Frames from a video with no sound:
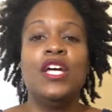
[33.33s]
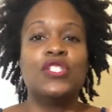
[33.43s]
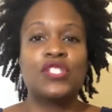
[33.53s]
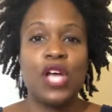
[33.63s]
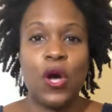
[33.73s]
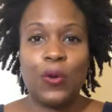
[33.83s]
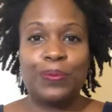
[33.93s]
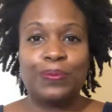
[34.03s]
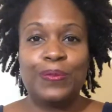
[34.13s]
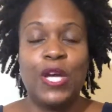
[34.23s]
So,
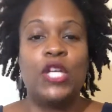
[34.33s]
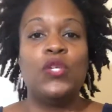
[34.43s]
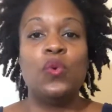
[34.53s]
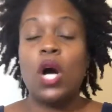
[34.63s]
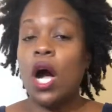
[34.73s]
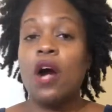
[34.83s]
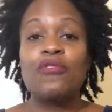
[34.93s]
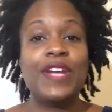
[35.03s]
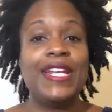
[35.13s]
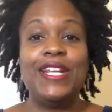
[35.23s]
you
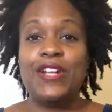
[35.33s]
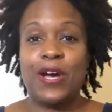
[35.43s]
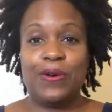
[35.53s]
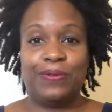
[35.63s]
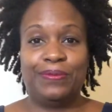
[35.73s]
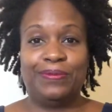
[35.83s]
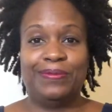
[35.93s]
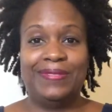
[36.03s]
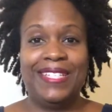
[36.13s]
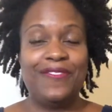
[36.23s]
already know,
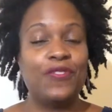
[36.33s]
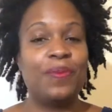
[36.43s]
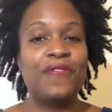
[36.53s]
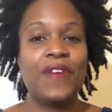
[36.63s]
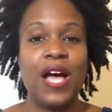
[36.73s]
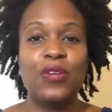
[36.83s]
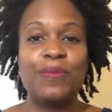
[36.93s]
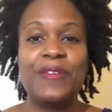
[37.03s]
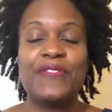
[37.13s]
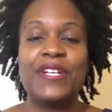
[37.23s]
if you've been following
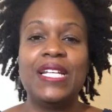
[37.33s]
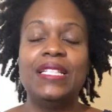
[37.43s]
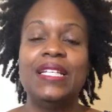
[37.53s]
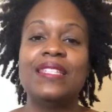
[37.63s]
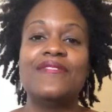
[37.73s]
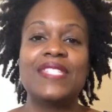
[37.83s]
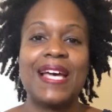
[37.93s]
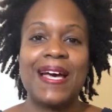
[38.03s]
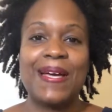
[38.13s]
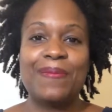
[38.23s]
me for any length of
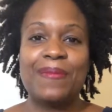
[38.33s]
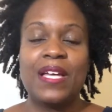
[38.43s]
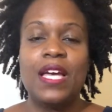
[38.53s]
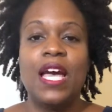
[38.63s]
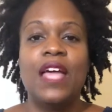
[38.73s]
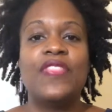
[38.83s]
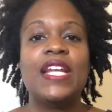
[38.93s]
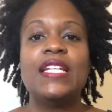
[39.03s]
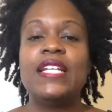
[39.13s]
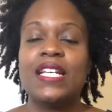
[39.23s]
time, that
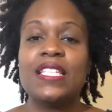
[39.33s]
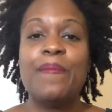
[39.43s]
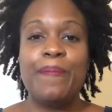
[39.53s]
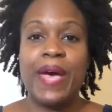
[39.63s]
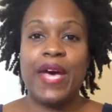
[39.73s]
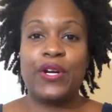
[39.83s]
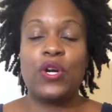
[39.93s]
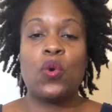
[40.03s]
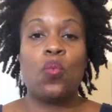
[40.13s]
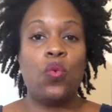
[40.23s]
it doesn't
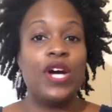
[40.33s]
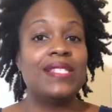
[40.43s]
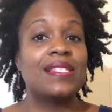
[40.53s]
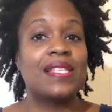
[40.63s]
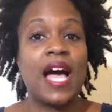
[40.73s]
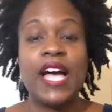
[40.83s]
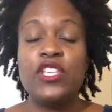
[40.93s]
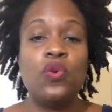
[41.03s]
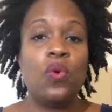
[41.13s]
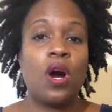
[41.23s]
matter what sign
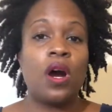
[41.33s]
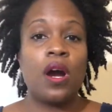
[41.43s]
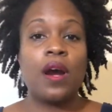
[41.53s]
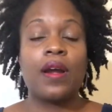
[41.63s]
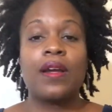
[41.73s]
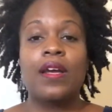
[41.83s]
you are,